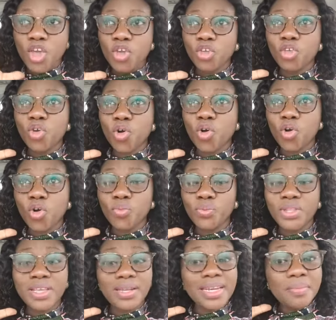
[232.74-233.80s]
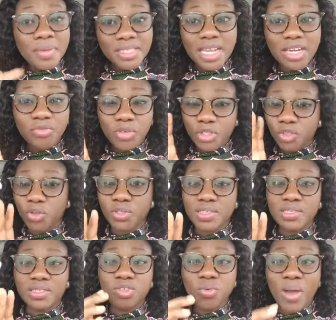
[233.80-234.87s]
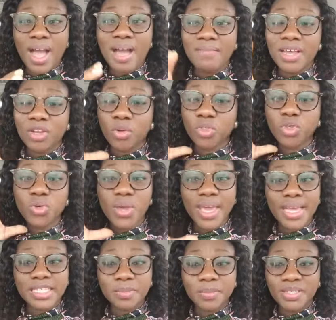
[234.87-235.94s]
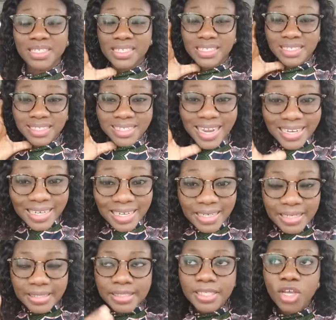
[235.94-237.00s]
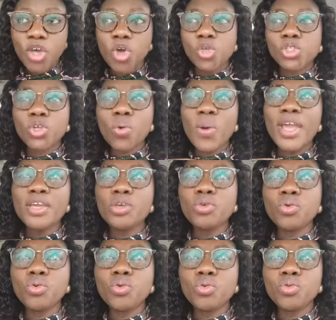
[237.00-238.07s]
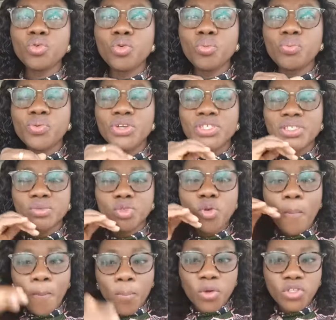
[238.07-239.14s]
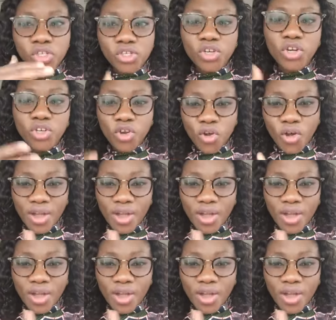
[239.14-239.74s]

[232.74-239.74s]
the limited resources you have and also your expertise, channel it. So when you position your